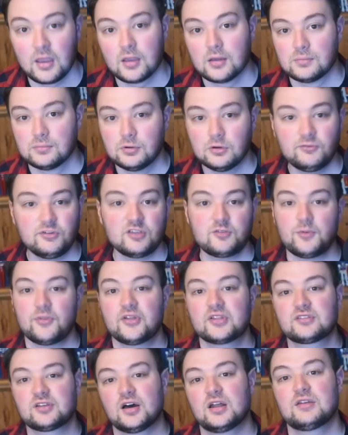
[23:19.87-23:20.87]
Movies with
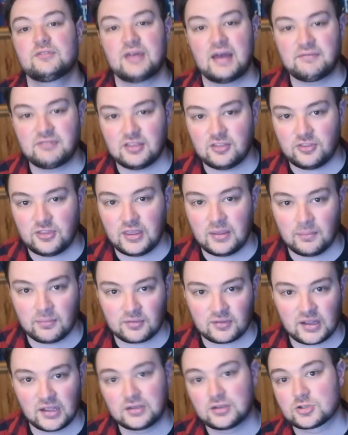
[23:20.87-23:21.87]
a ton of heavy themes
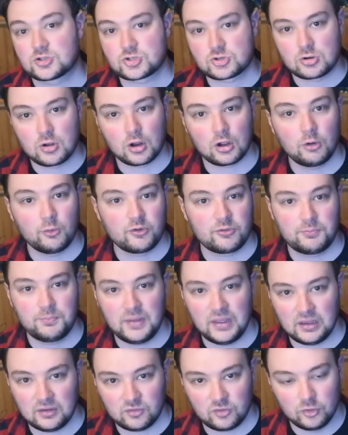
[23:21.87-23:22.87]
tend to struggle with
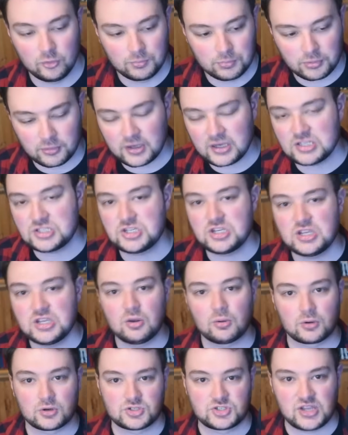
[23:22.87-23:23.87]
being too preachy
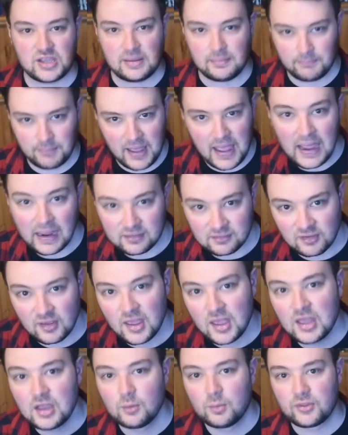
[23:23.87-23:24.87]
or jam-packed
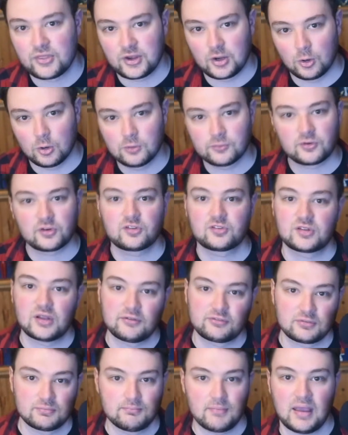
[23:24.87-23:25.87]
with an
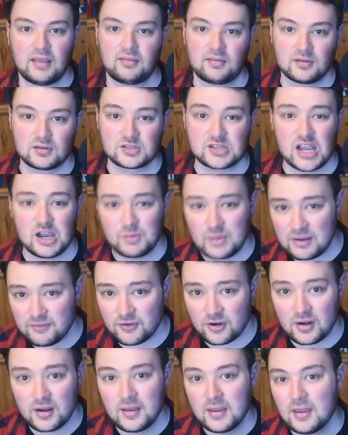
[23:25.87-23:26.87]
overstuffed message.
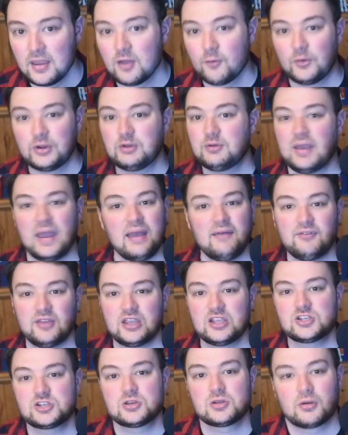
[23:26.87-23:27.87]
However, when you have
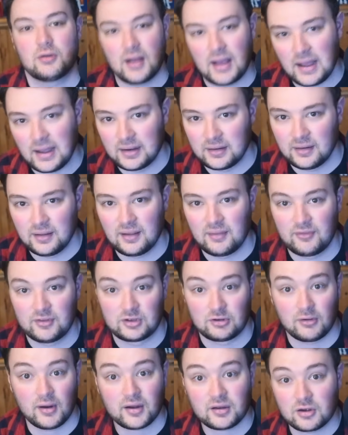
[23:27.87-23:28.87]
Ishirō Honda in the
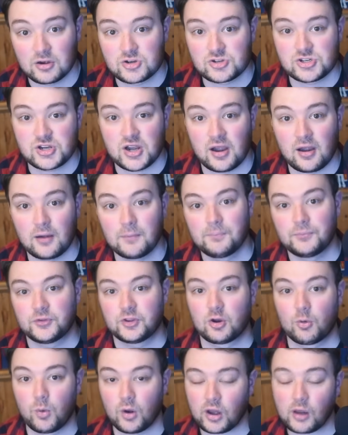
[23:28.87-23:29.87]
director's chair,
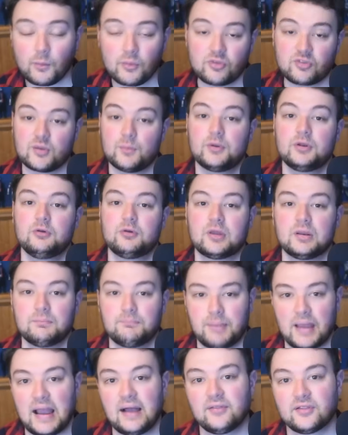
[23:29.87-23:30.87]
you're working with someone who can
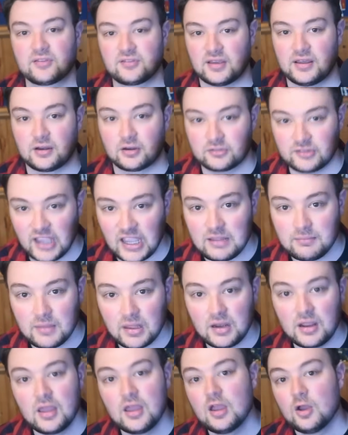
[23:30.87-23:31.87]
balance
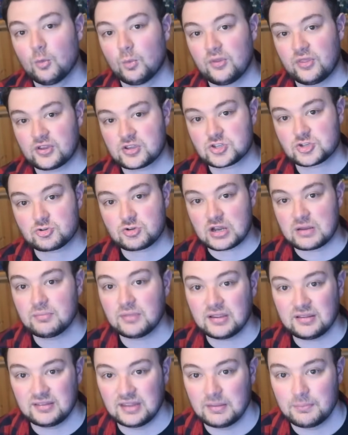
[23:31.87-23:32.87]
entertainment with
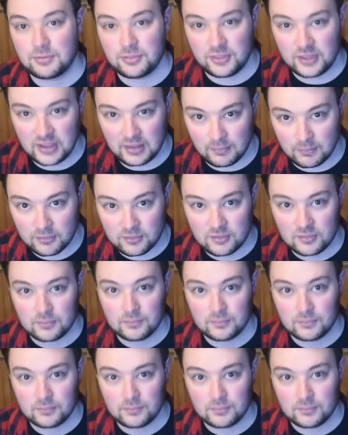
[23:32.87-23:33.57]
extremely deep themes.